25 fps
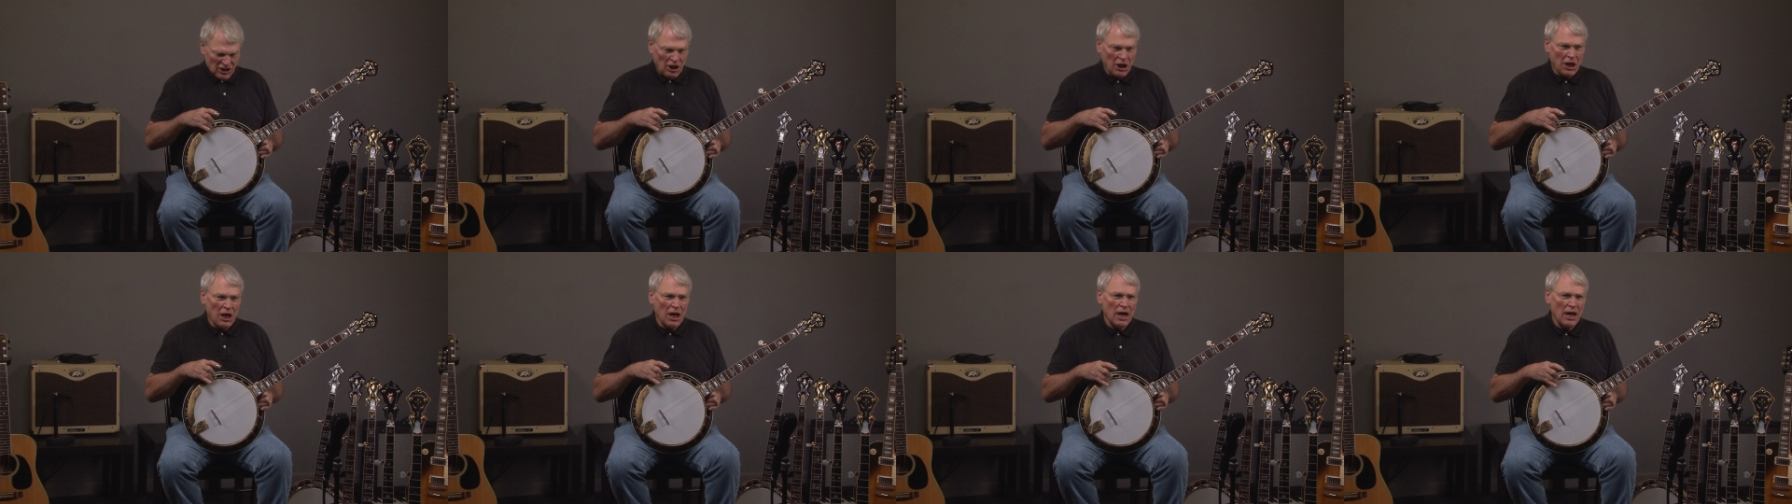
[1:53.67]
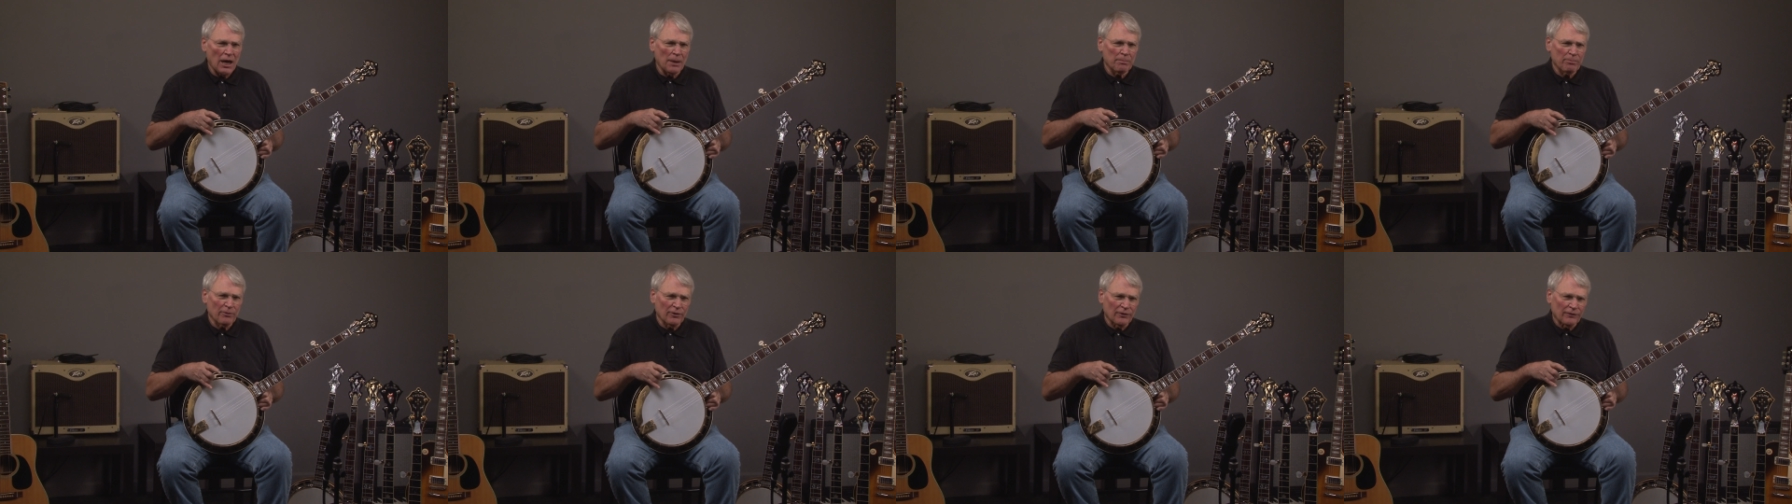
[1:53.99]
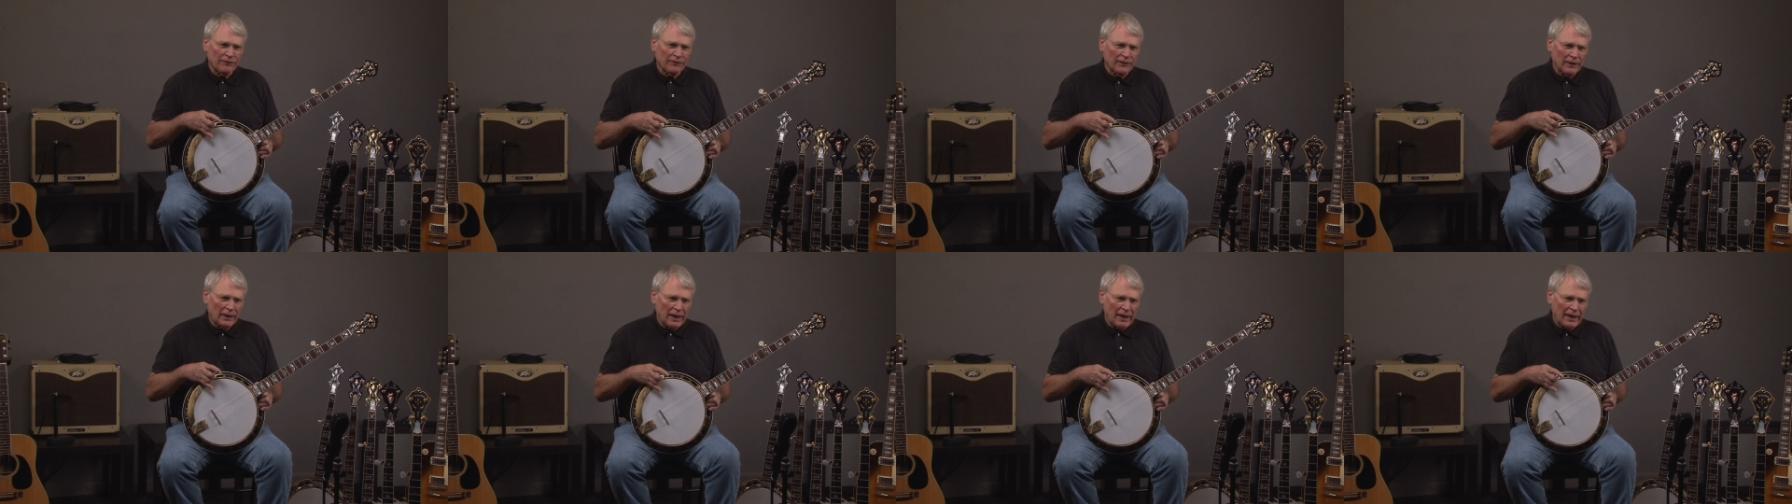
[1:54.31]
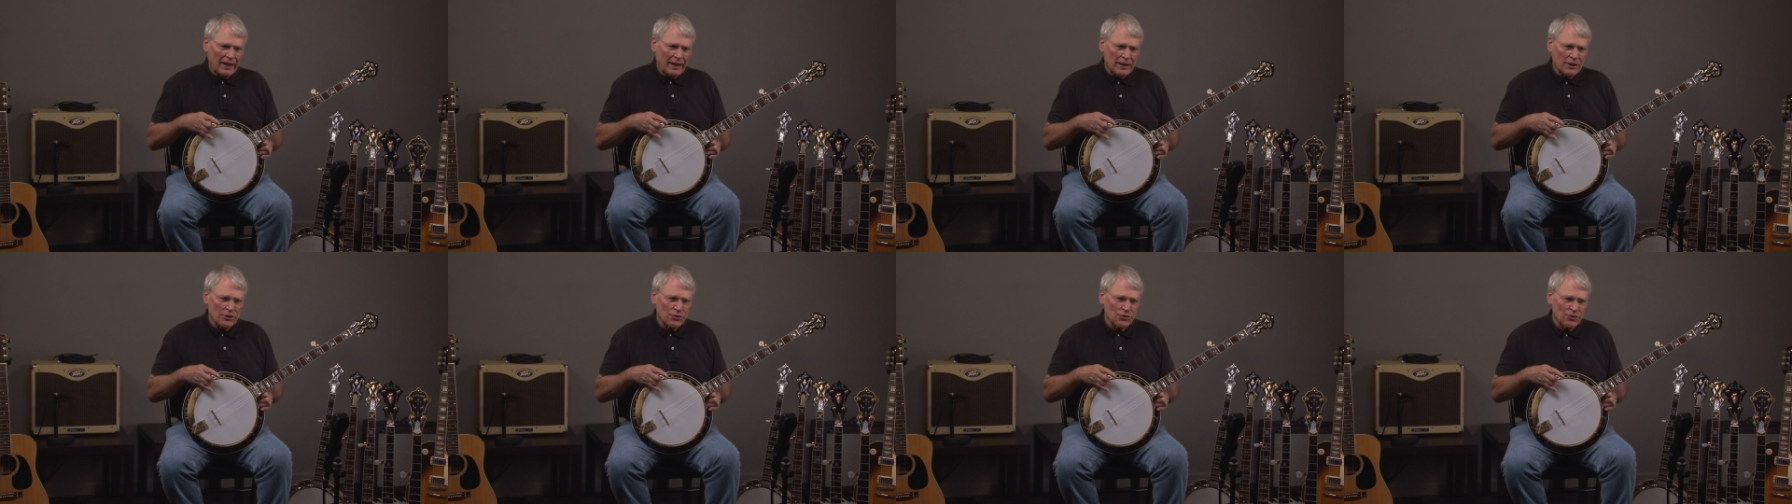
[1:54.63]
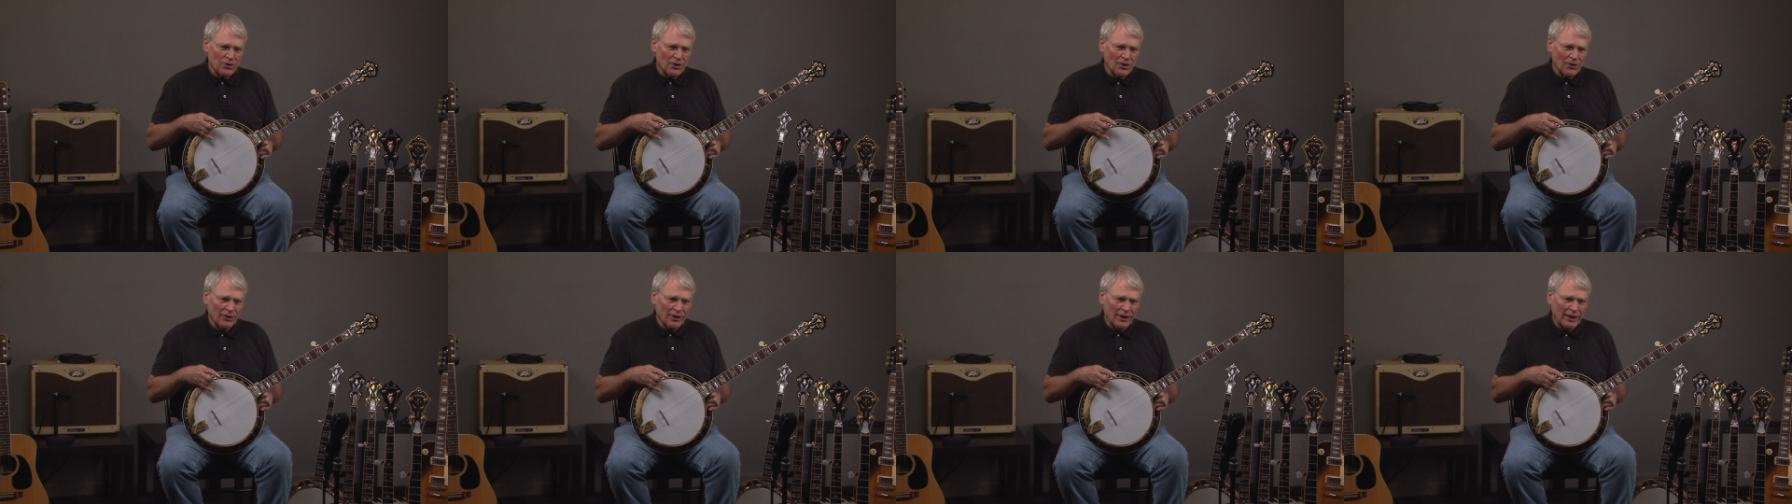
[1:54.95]
copper flashed.
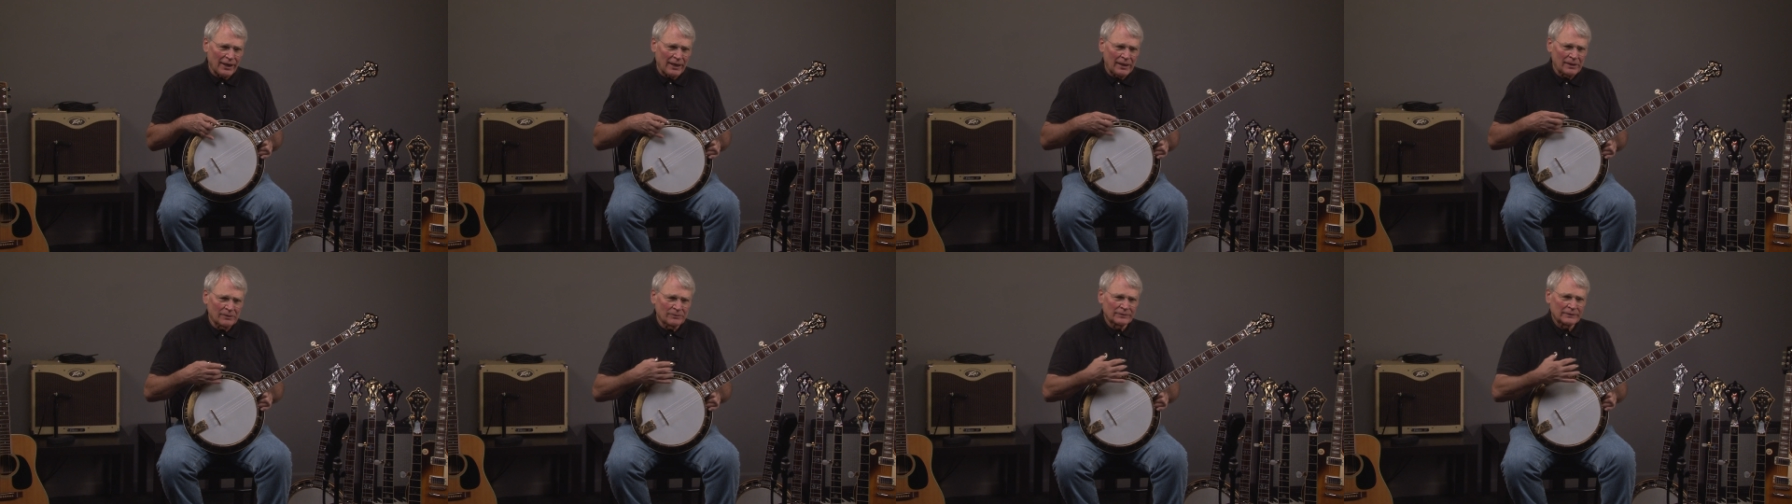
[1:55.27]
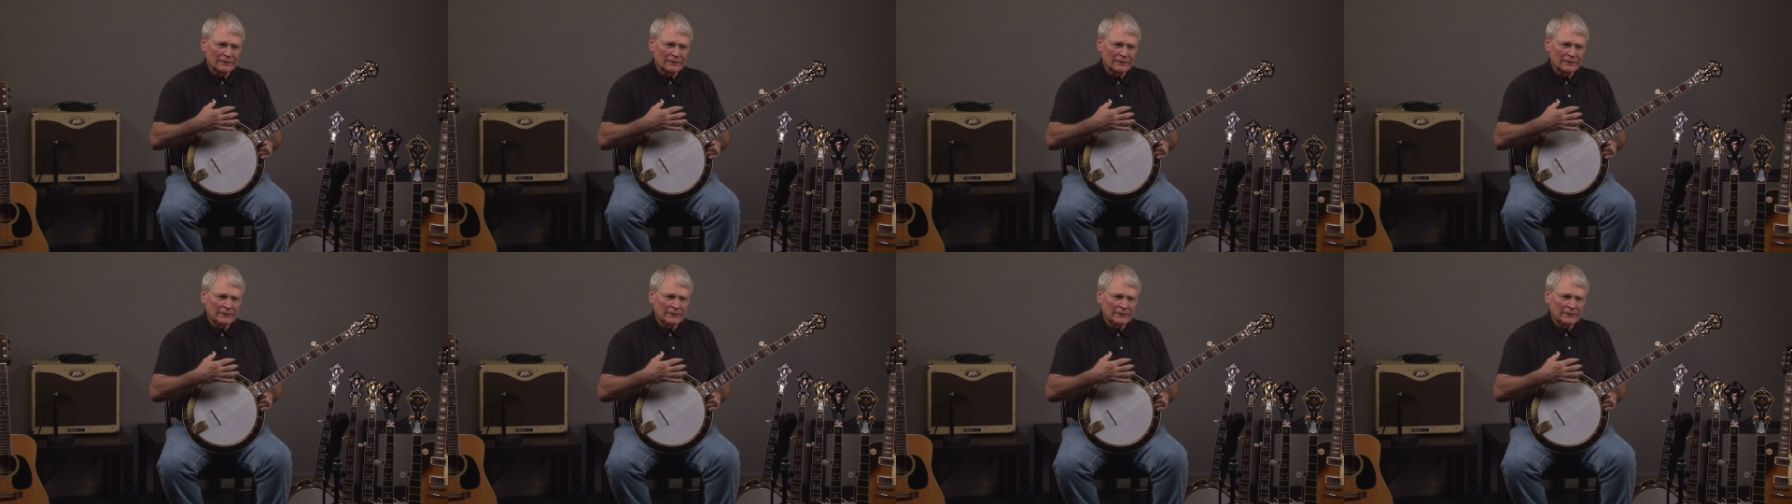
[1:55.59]
Okay.